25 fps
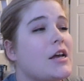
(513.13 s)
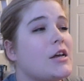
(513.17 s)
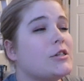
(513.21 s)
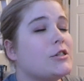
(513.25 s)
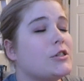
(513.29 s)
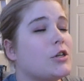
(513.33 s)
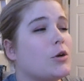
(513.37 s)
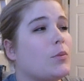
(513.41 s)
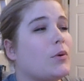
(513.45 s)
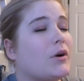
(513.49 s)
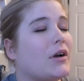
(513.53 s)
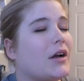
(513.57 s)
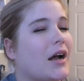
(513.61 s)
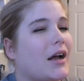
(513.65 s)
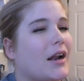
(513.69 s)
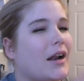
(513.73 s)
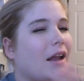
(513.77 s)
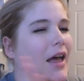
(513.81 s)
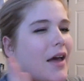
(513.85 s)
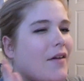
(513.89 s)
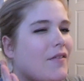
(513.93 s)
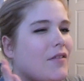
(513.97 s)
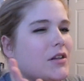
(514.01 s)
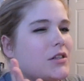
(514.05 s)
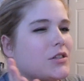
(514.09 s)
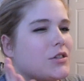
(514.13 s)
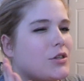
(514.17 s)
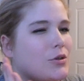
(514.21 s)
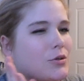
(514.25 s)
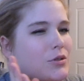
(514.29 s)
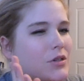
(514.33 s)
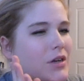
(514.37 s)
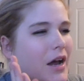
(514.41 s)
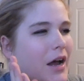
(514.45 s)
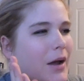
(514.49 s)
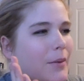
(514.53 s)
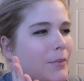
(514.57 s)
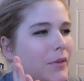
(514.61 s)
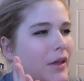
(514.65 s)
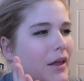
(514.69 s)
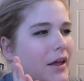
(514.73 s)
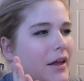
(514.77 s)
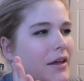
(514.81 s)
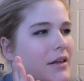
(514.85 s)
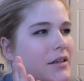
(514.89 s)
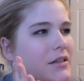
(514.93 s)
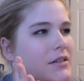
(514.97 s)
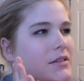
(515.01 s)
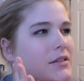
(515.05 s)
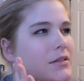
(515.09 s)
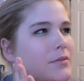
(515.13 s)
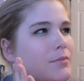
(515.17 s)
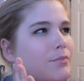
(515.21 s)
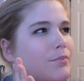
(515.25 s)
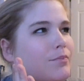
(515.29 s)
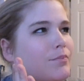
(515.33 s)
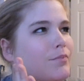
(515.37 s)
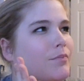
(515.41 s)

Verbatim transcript: So we're kind of having two timelines,